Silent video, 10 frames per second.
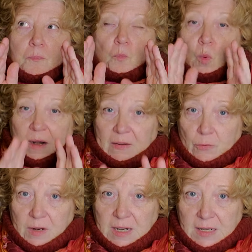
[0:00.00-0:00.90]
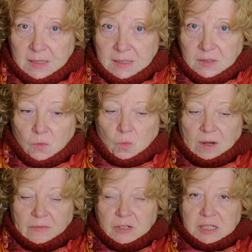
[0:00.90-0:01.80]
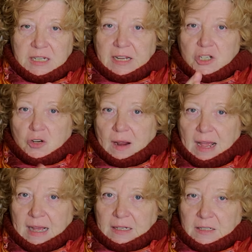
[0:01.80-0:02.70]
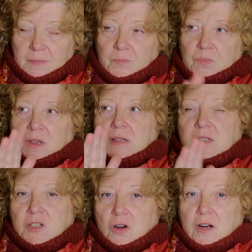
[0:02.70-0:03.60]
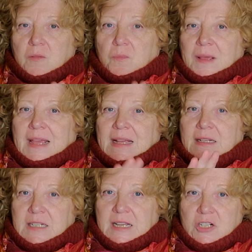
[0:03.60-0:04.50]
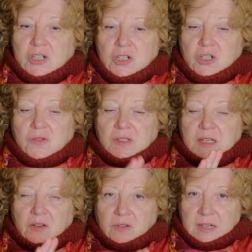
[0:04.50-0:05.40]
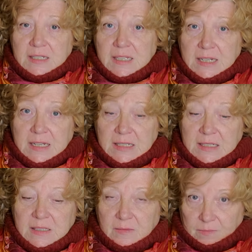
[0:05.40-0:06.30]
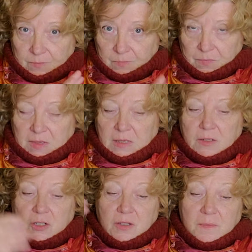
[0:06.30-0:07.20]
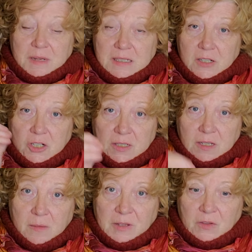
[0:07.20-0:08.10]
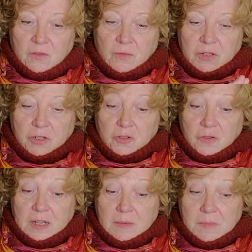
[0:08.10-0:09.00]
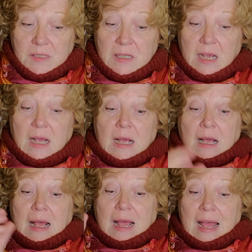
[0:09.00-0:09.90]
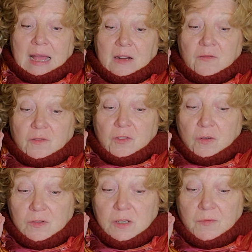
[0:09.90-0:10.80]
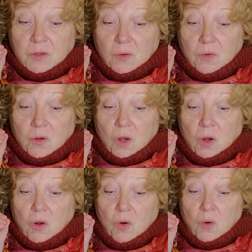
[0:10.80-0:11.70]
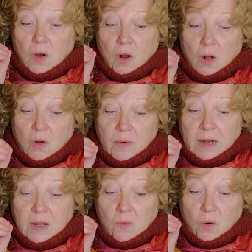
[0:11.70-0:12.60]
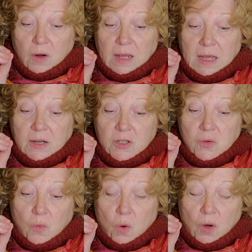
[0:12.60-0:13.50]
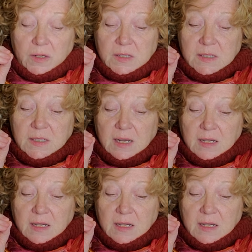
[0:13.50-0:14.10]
Whatever it is, whatever stage you're at, start paying attention to synchronicities, to the messages coming through in your dreams. And for those of you who are already working towards